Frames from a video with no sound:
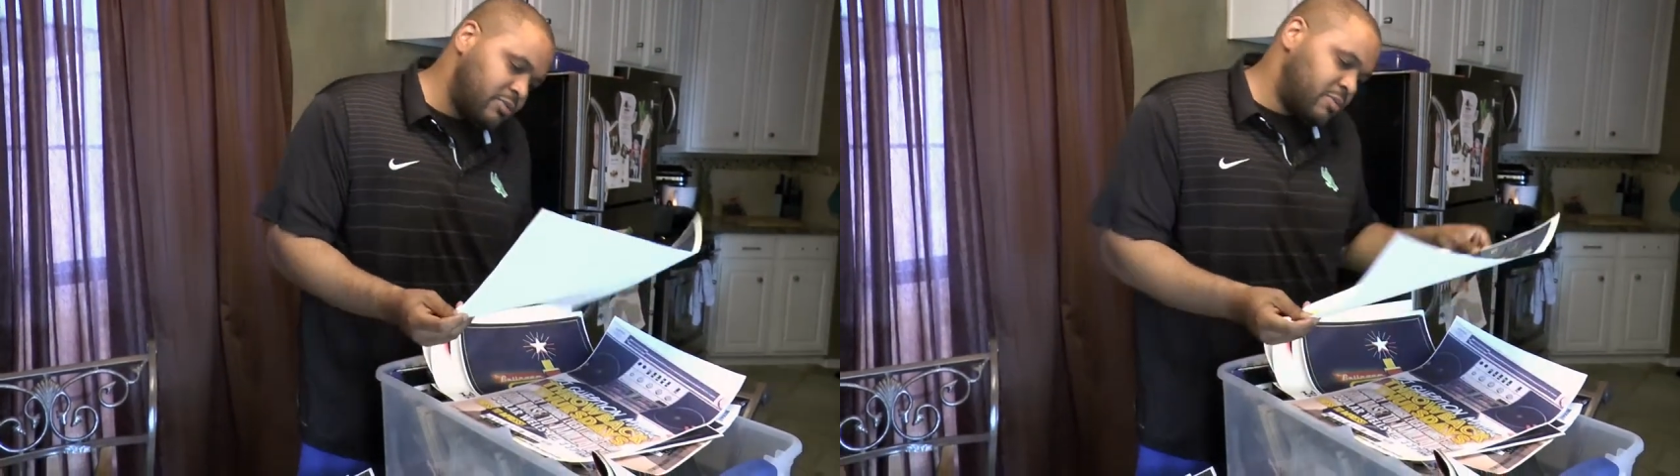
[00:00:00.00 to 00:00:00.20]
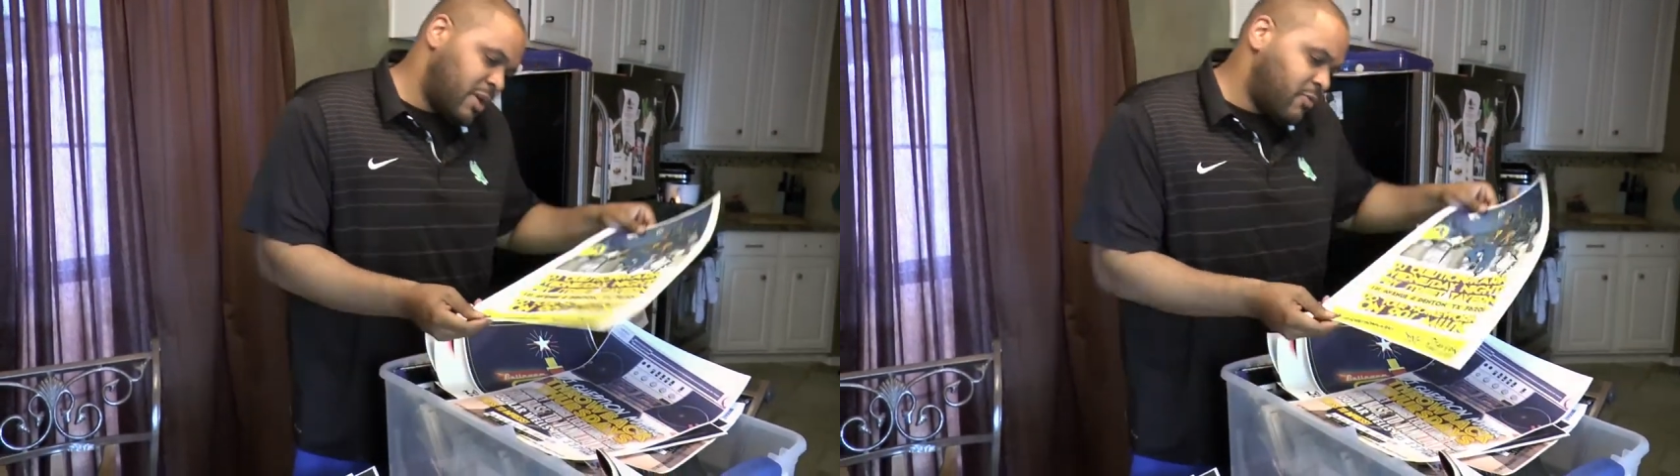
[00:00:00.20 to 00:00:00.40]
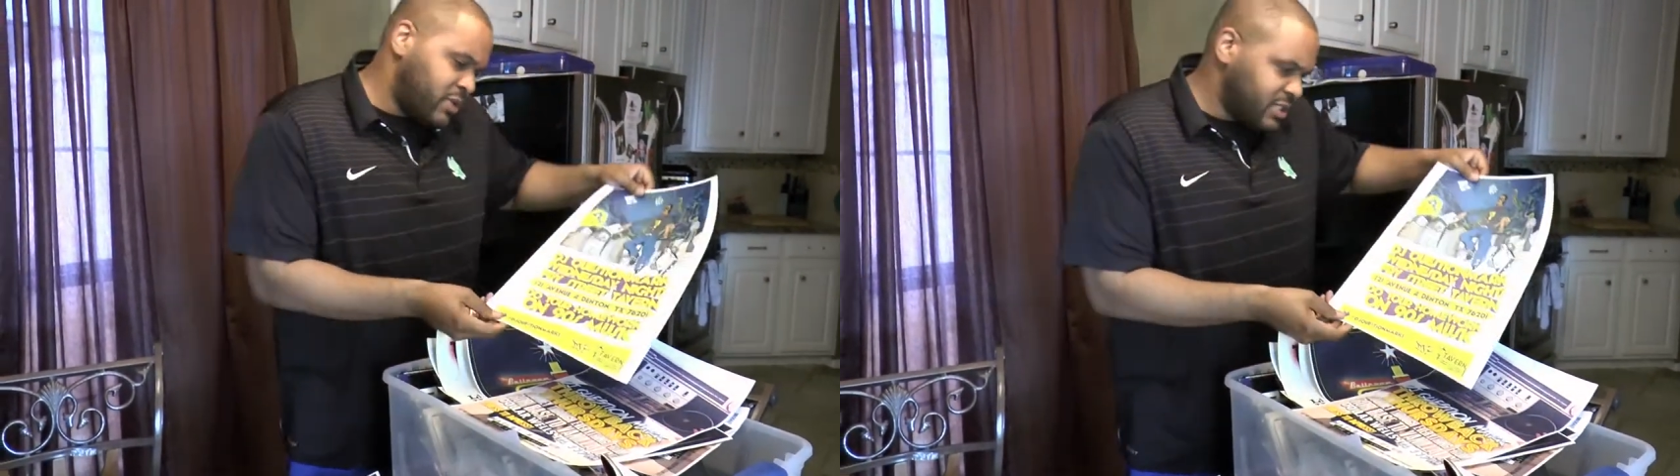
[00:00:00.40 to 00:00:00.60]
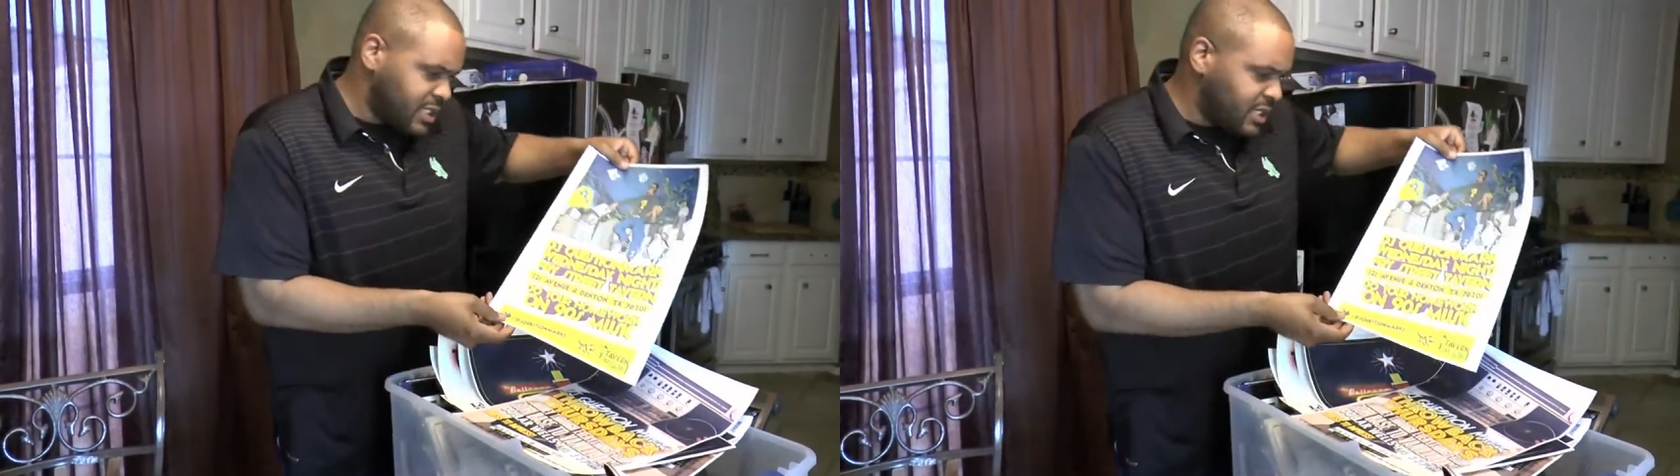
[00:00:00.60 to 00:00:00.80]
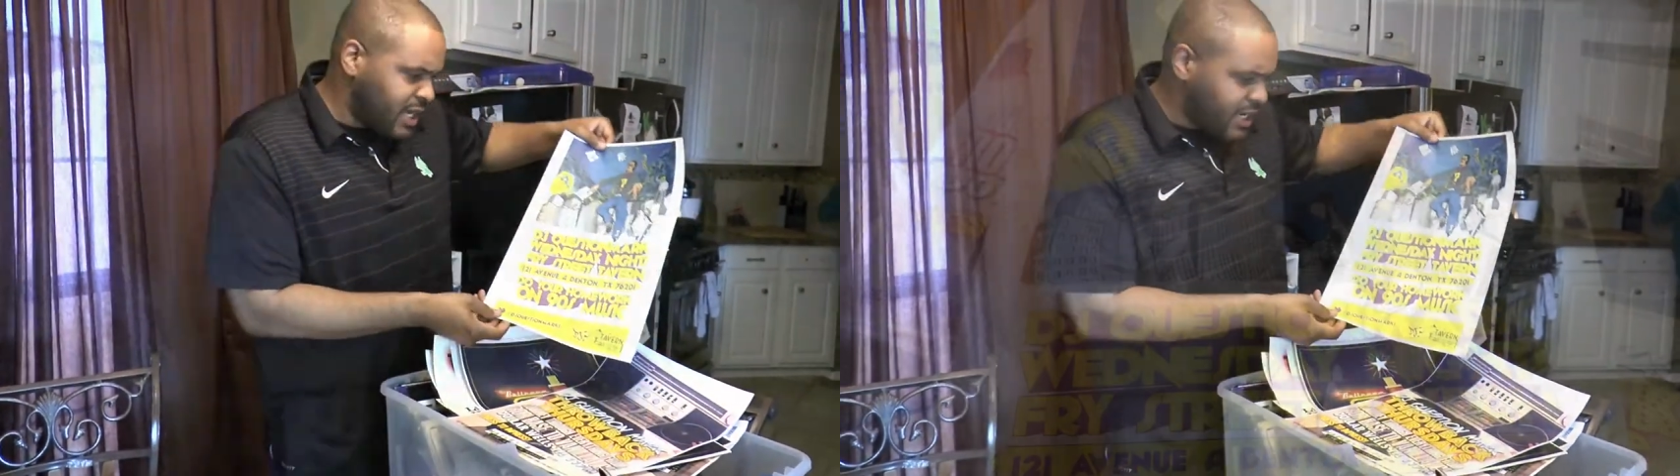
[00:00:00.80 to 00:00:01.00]
was my
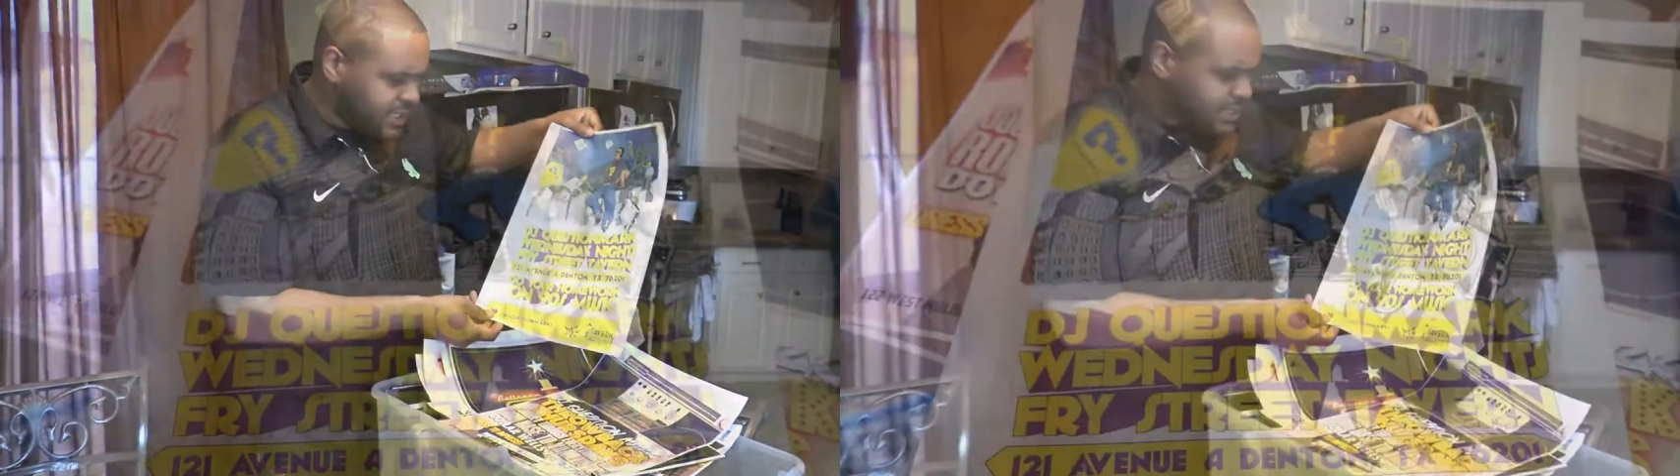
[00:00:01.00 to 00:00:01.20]
Wednesday Night at